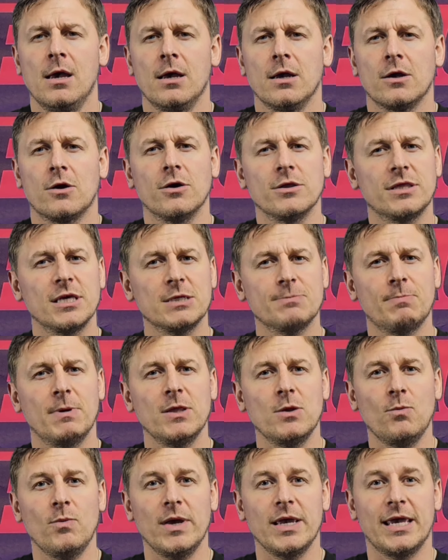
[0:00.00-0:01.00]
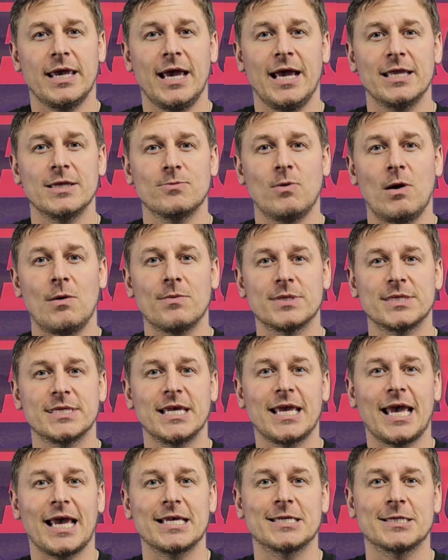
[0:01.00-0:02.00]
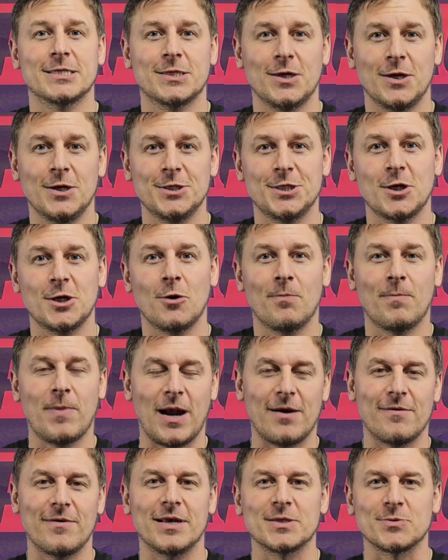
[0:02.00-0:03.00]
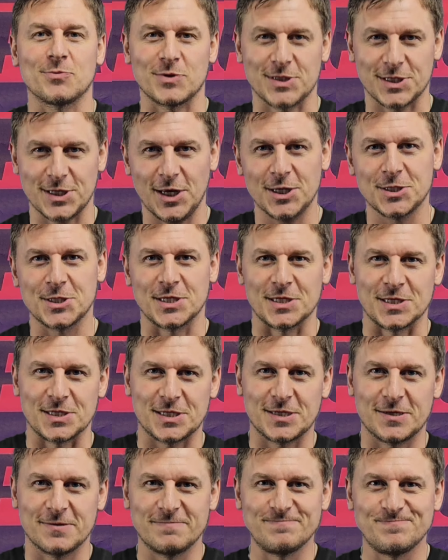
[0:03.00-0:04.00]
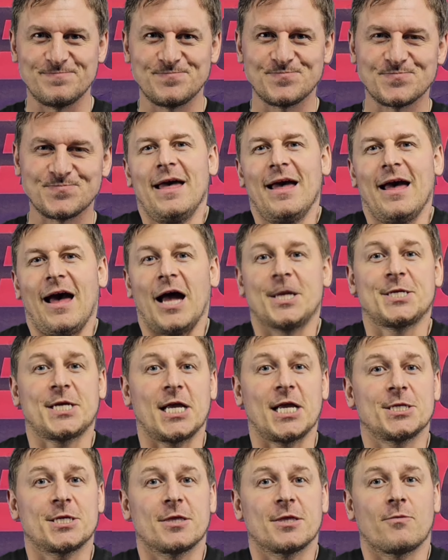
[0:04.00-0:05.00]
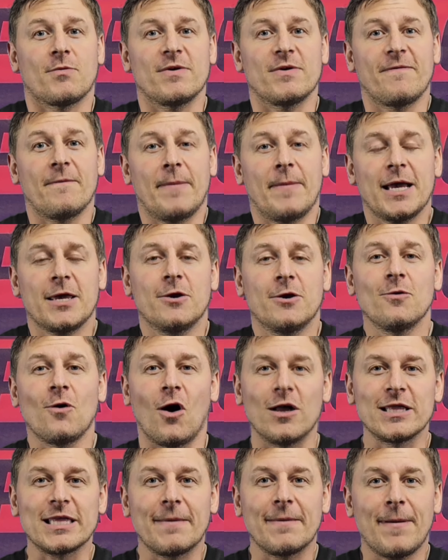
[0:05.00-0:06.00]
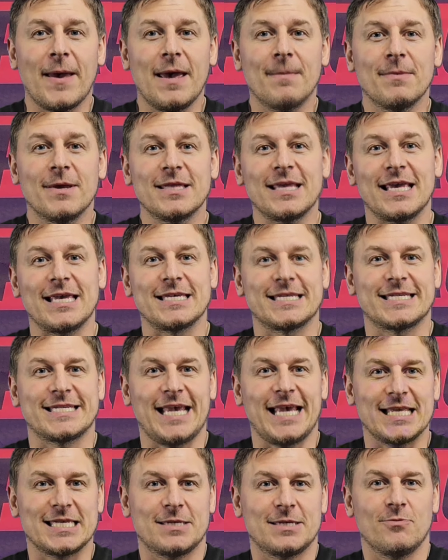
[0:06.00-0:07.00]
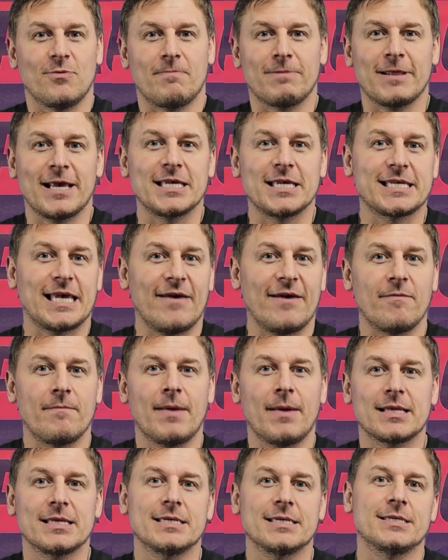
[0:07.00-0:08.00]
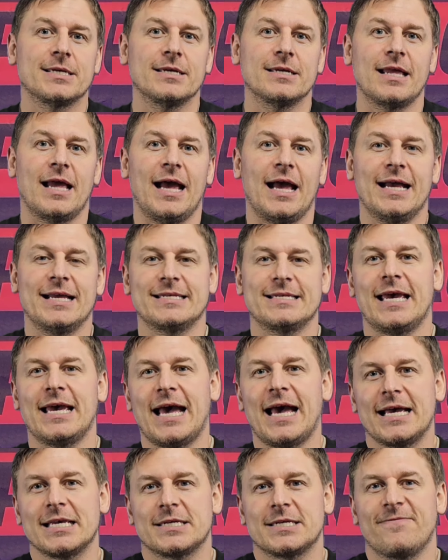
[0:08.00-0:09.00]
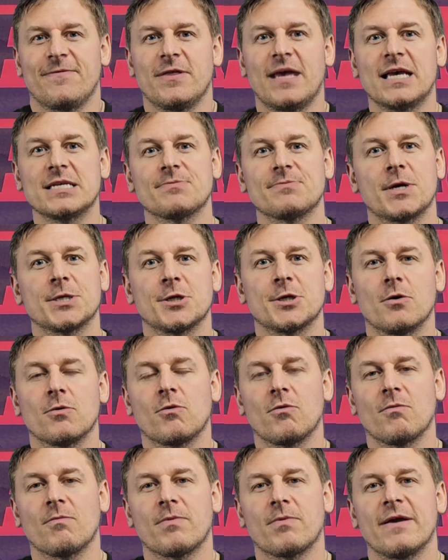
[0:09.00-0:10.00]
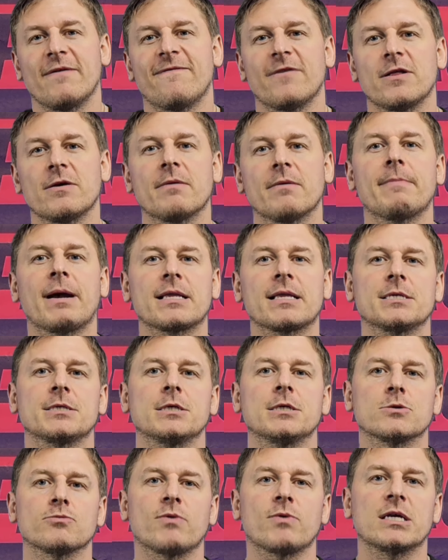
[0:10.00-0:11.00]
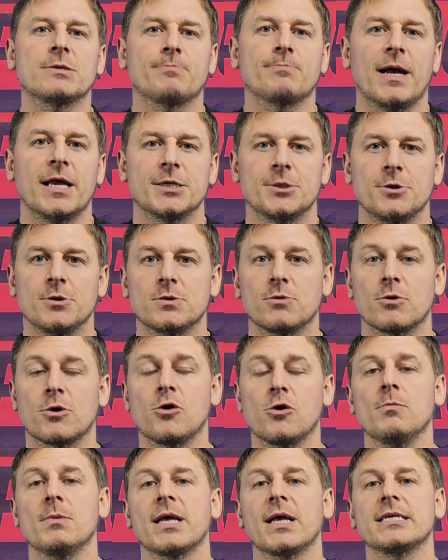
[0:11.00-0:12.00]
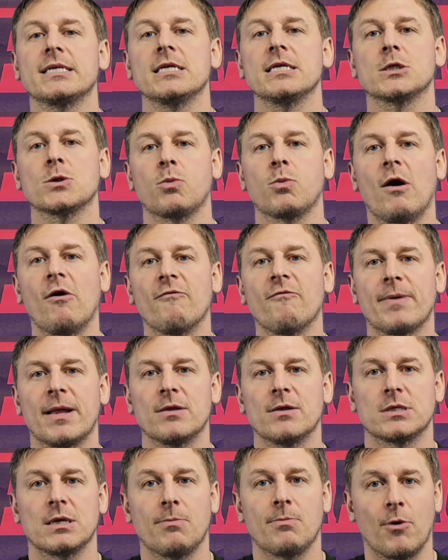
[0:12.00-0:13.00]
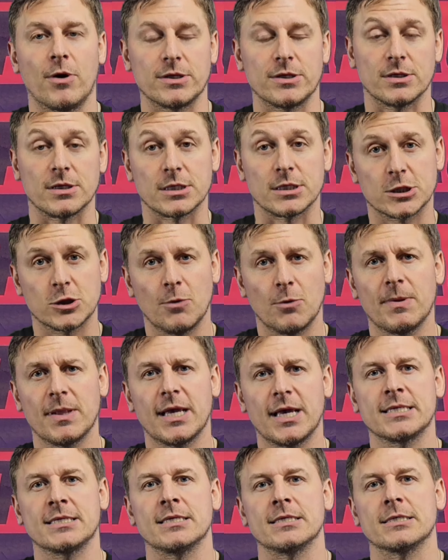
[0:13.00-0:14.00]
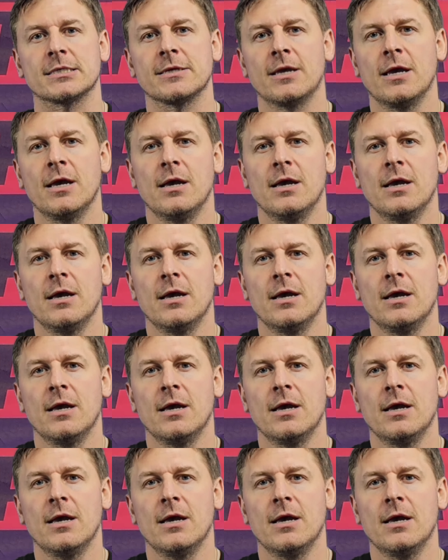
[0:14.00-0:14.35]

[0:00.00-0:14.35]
Could this be the weekend where we see a Sergio Perez resurgence? A change to the grid for Baku. Ollie Bearman is set to replace Kevin Magnussen at Haas for the Azerbaijan Grand Prix, following Magnussen's race ban due to accumulating 12 penalty points on his super licence.